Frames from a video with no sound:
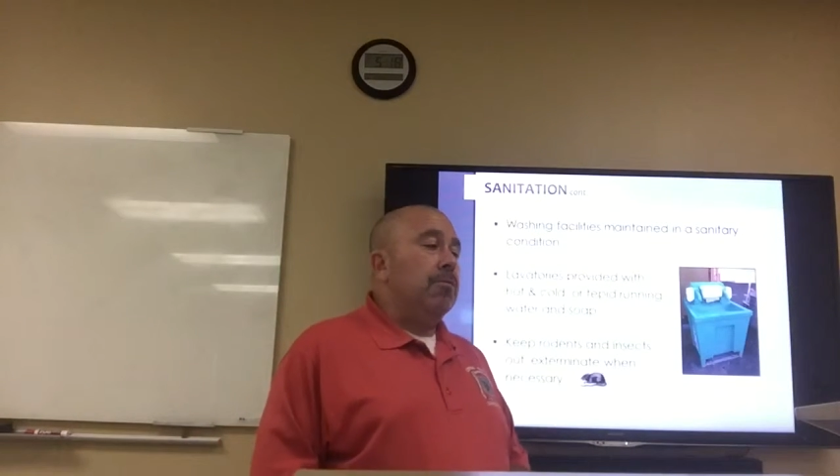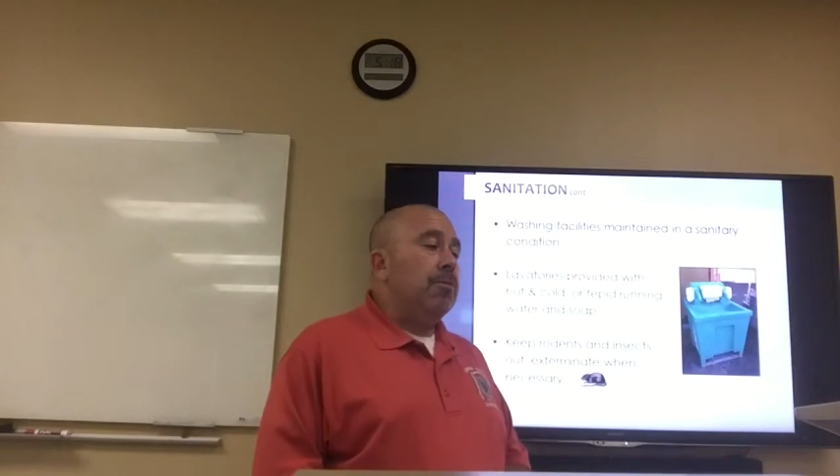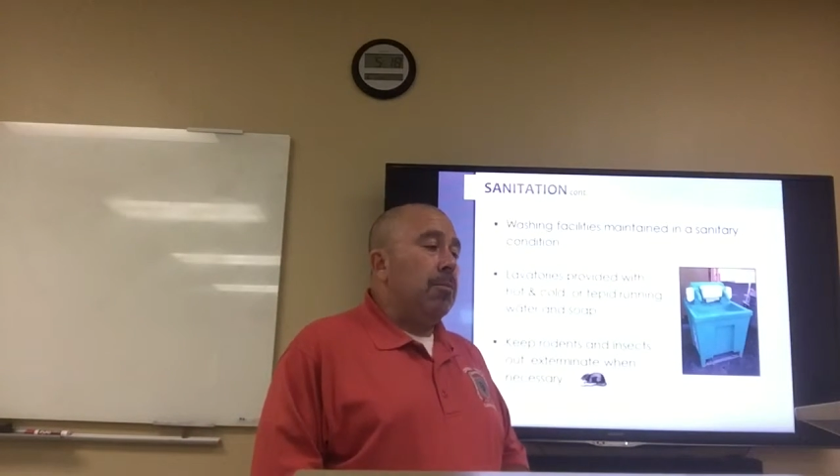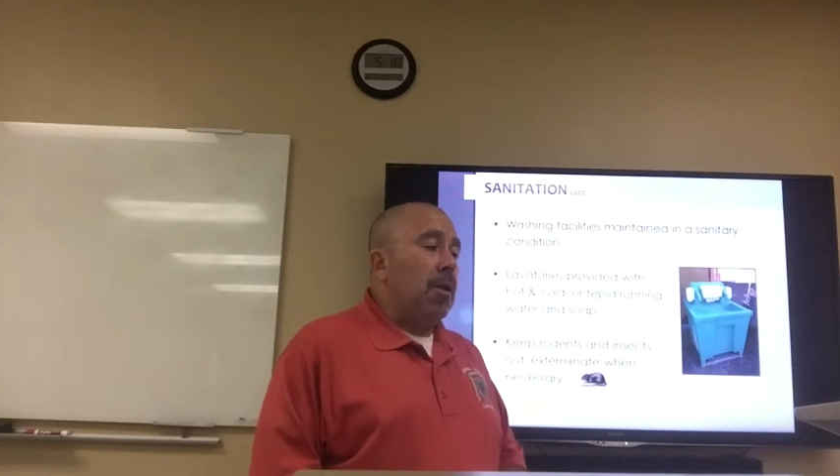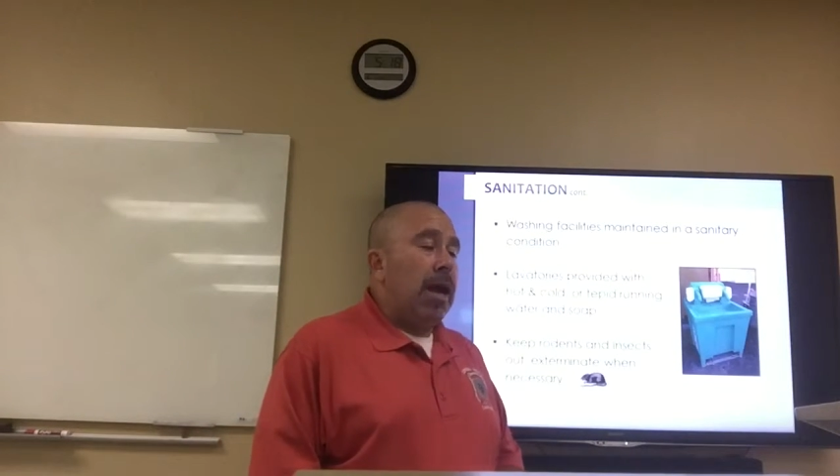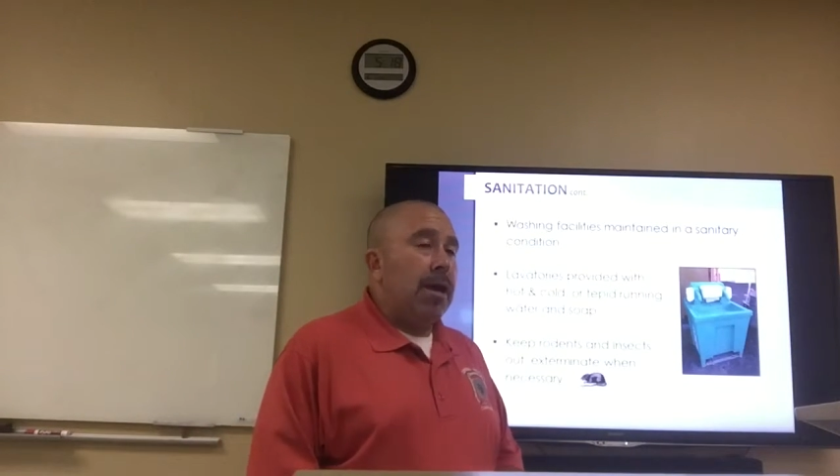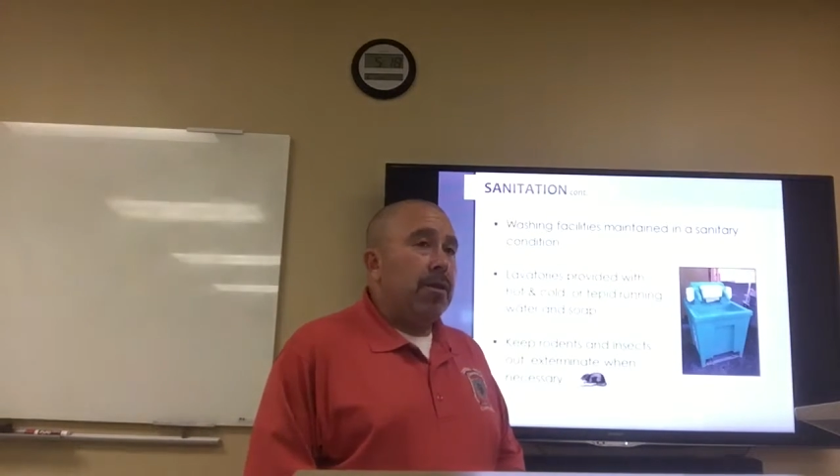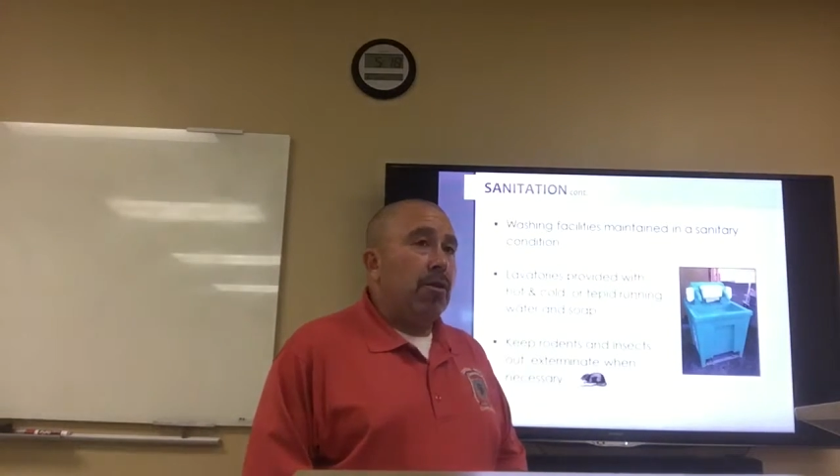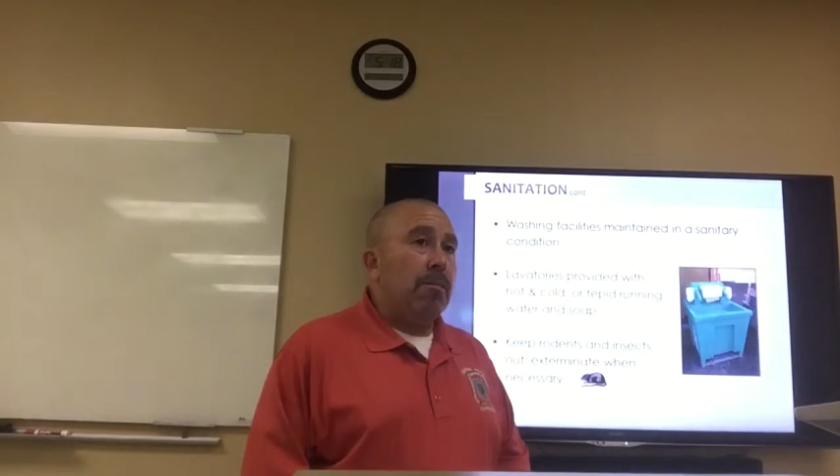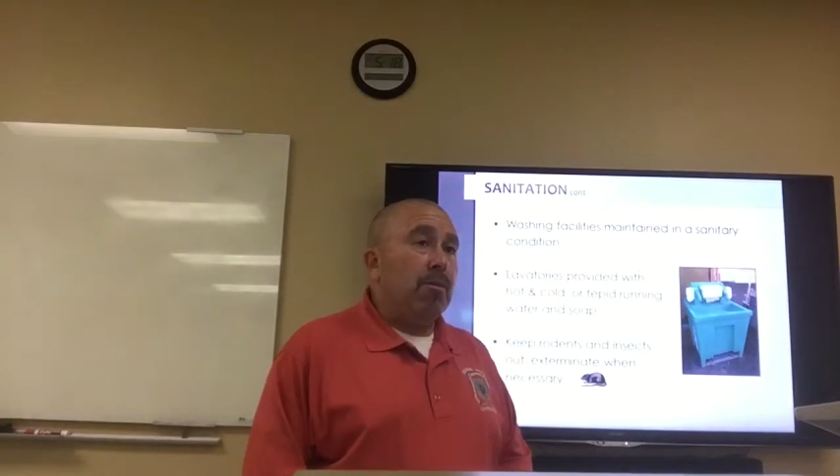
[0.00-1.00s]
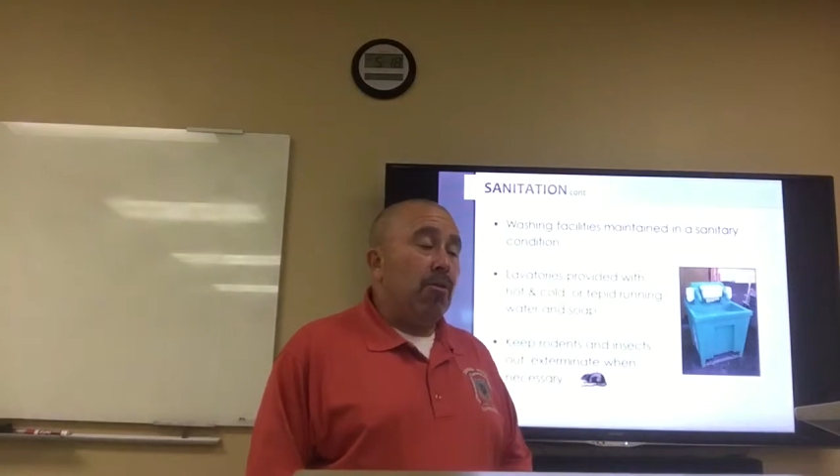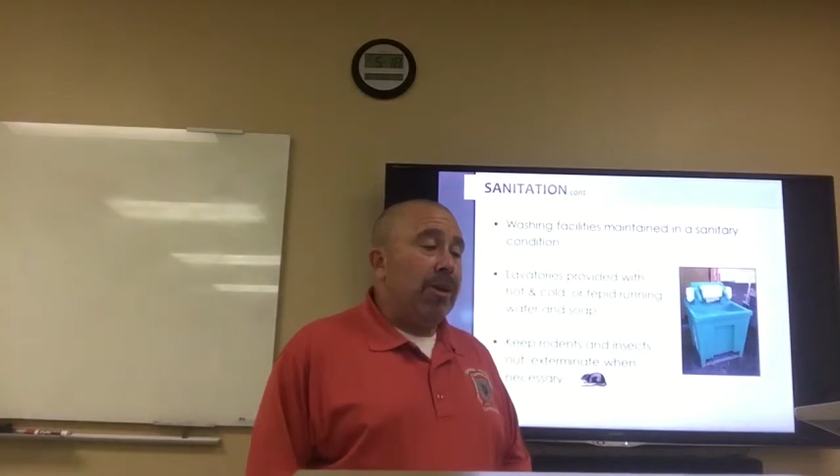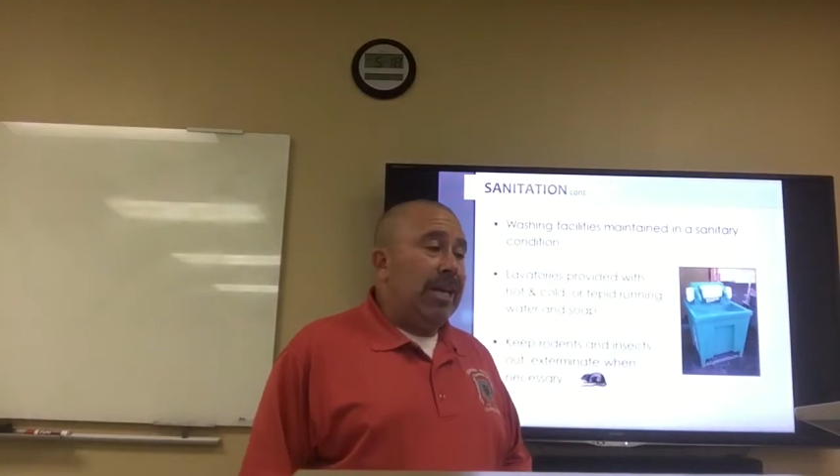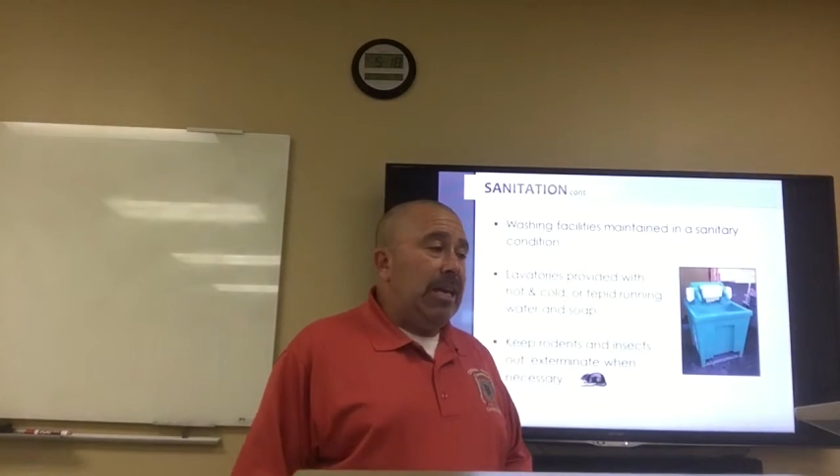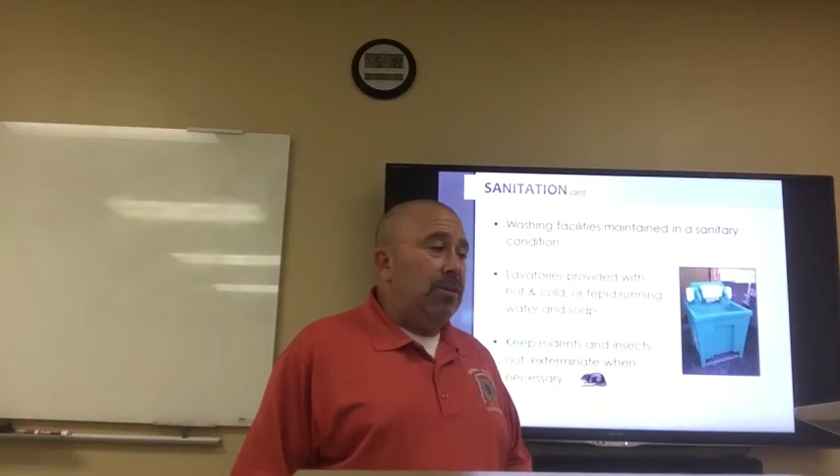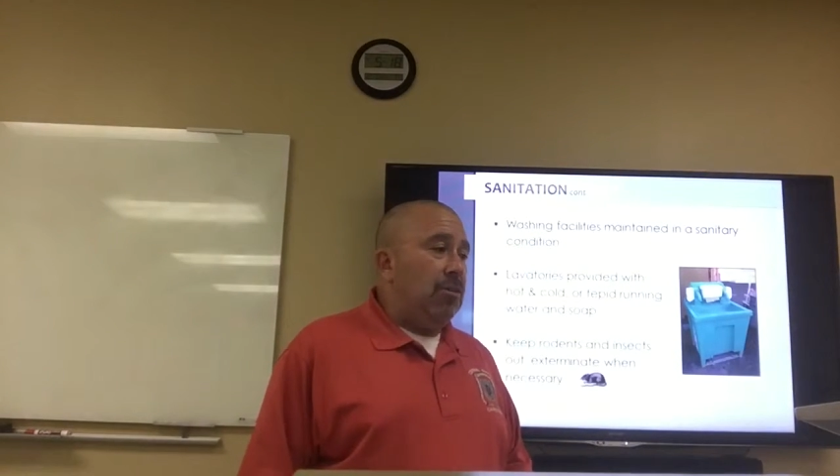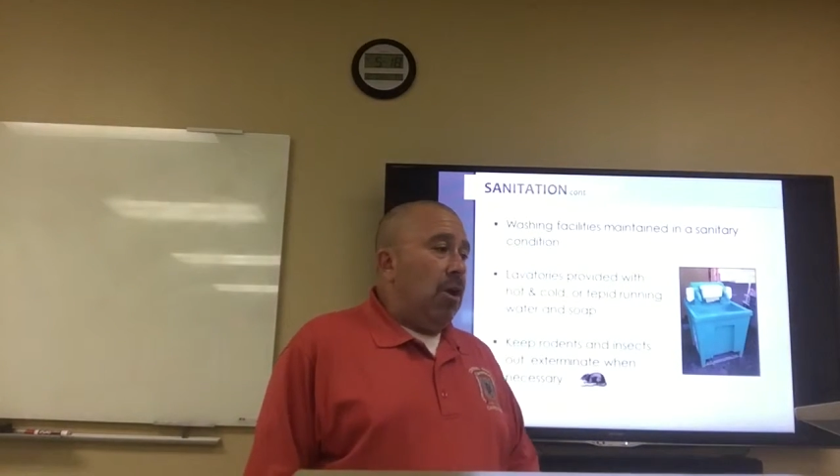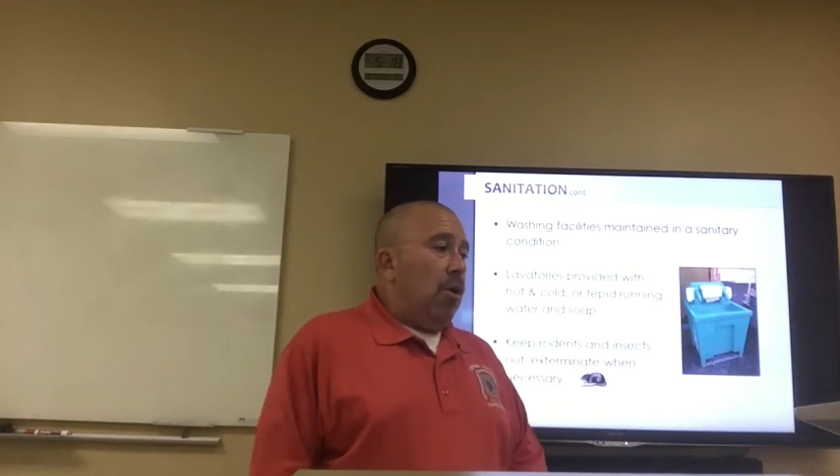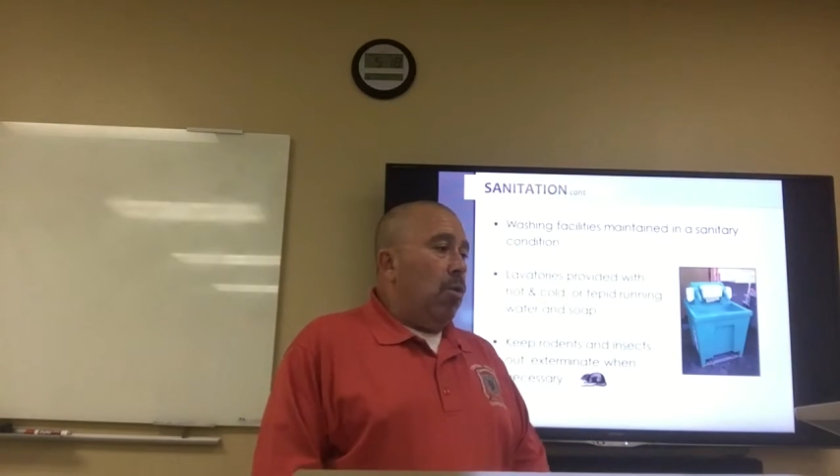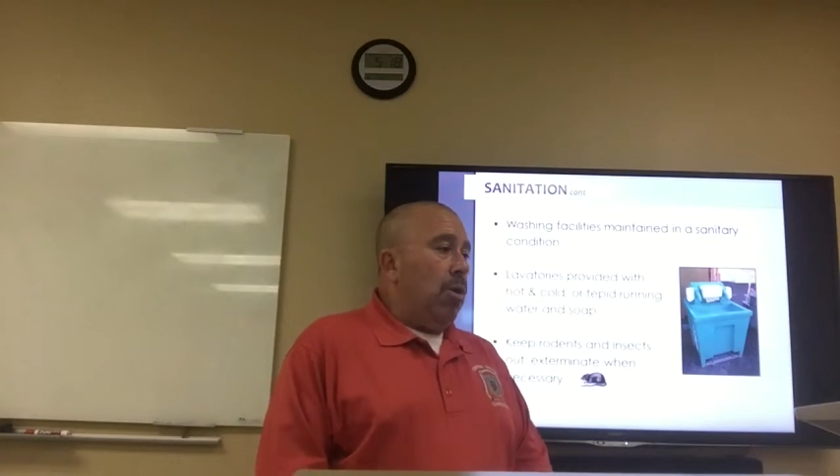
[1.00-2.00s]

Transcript: supply their employees